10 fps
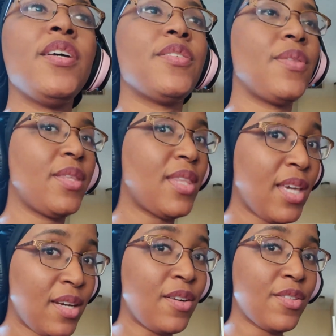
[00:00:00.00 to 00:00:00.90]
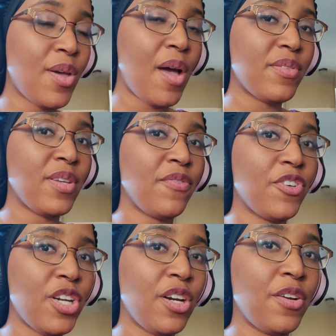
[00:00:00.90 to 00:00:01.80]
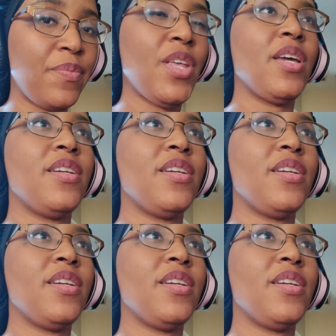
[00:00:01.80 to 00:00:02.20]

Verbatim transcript: so that they can also have some for dinner.